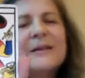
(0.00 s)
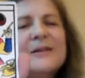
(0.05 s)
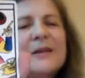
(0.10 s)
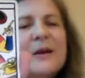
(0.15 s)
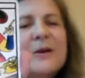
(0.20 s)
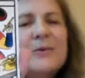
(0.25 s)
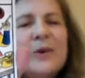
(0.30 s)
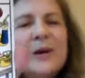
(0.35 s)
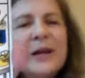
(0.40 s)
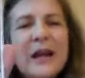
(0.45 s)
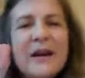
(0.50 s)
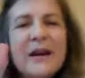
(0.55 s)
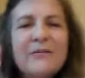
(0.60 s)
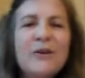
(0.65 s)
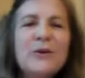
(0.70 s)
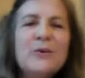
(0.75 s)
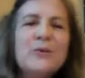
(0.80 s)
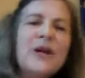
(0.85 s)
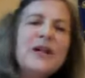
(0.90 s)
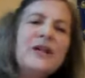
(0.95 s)
So
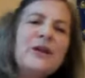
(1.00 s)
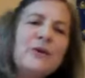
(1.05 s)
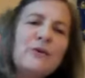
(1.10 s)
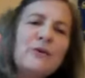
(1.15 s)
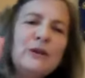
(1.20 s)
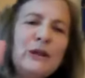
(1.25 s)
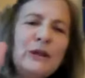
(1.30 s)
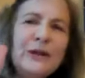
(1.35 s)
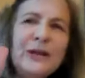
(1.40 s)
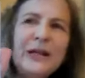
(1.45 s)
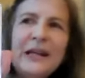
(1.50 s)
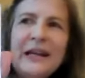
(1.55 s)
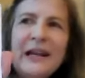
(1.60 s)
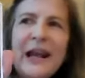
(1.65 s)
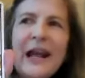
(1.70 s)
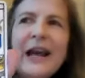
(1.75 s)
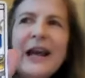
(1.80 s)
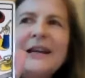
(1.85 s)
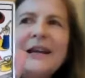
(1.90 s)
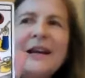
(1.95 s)
whatever, when you're
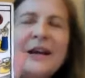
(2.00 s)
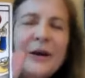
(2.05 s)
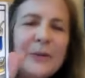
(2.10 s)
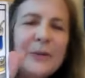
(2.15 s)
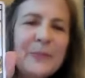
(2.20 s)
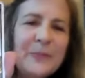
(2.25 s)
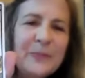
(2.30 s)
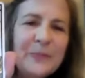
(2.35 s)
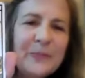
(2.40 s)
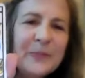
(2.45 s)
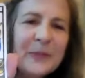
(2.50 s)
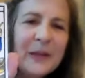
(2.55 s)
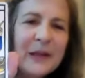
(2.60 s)
looking at him,